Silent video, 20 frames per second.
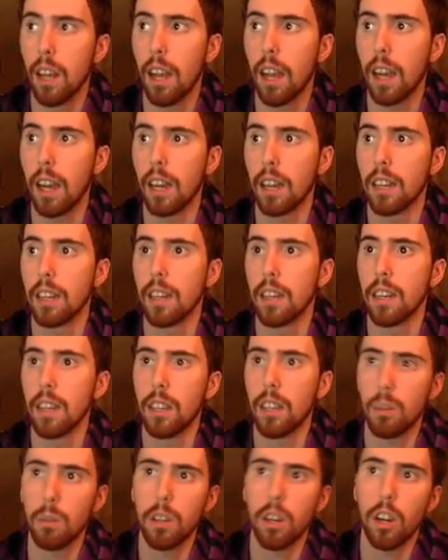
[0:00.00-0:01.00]
And uh,
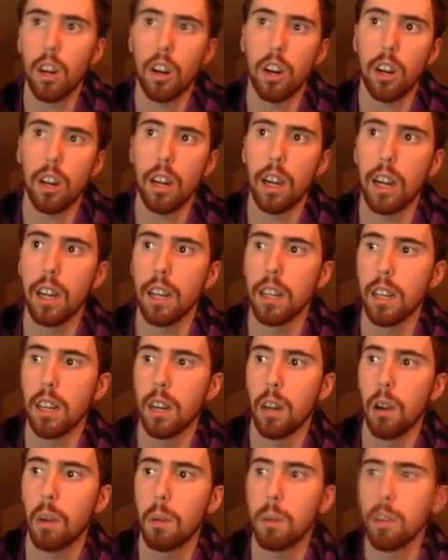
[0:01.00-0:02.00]
here we are, and uh,
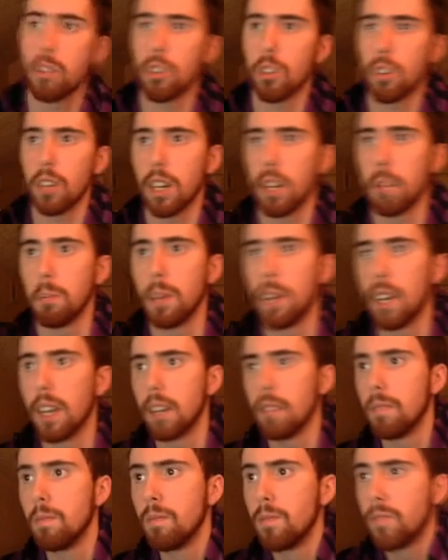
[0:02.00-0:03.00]
I'll be turning them
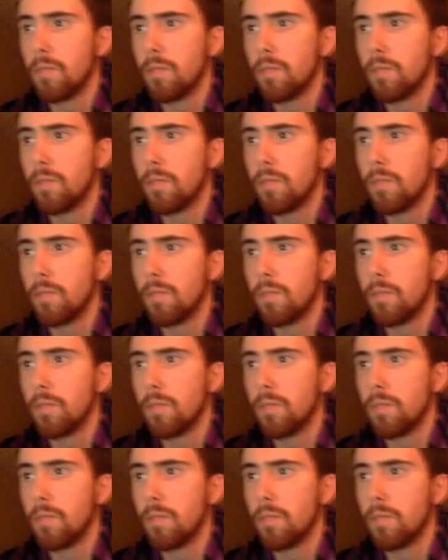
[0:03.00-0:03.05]
in.